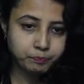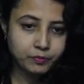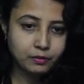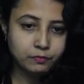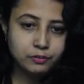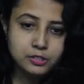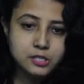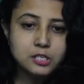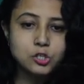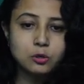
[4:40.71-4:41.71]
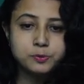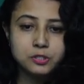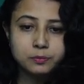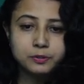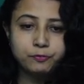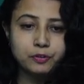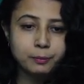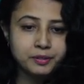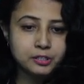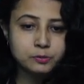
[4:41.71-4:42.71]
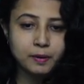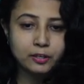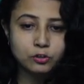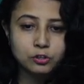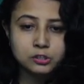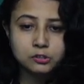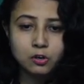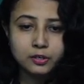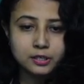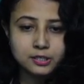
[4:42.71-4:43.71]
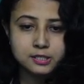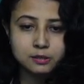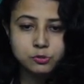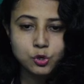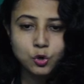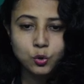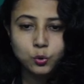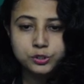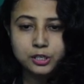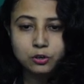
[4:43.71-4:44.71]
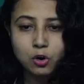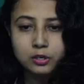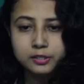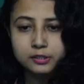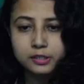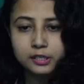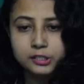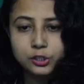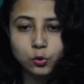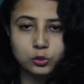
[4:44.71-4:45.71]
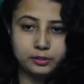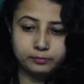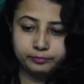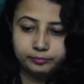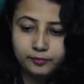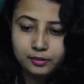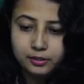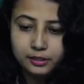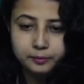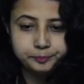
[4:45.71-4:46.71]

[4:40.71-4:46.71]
Ficinus observed the filamentous microorganisms which are called denticoli. Okay.